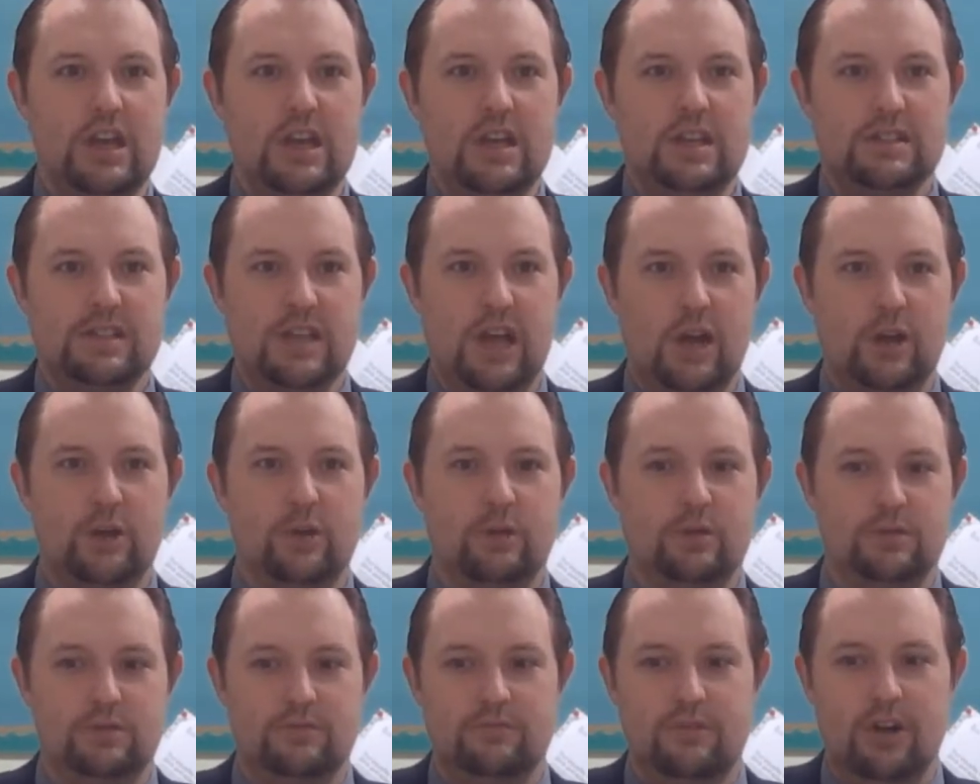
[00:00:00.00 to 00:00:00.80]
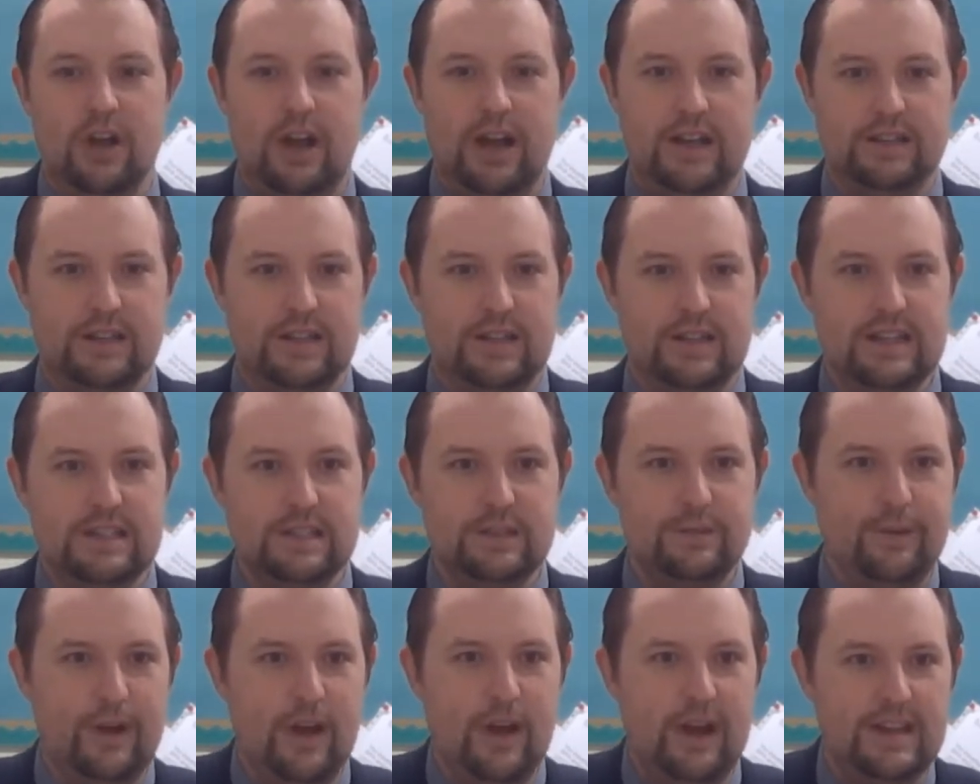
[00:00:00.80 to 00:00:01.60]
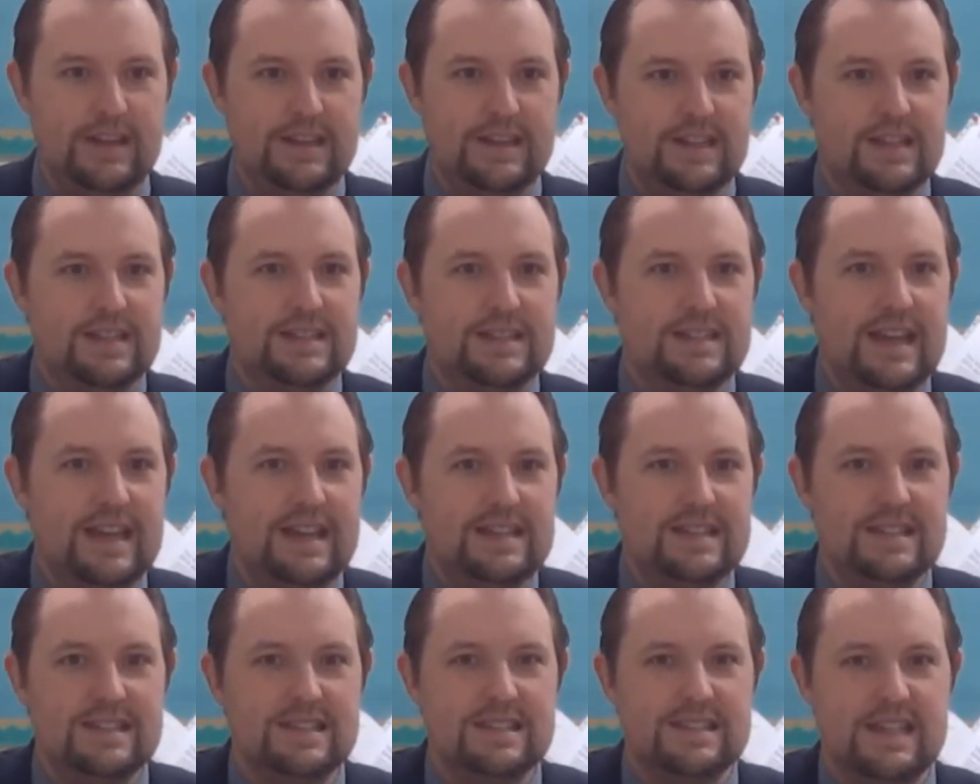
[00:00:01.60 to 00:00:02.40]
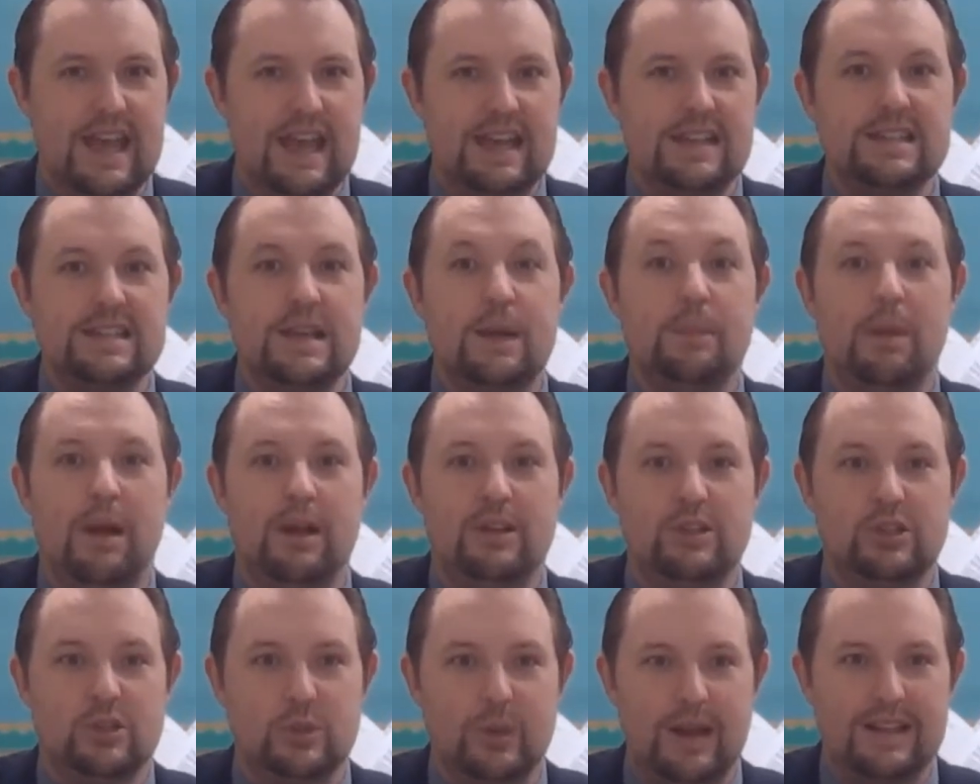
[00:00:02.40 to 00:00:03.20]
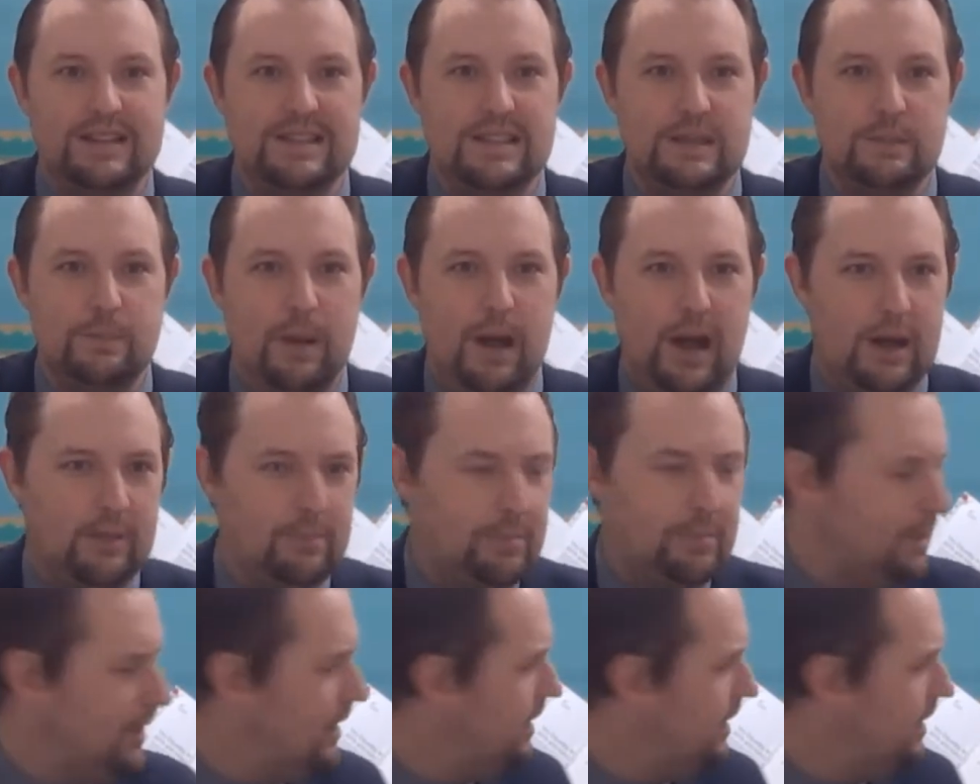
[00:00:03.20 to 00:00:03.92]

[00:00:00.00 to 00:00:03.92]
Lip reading: So, right, I need to find attendance Ted and punctuality Pup.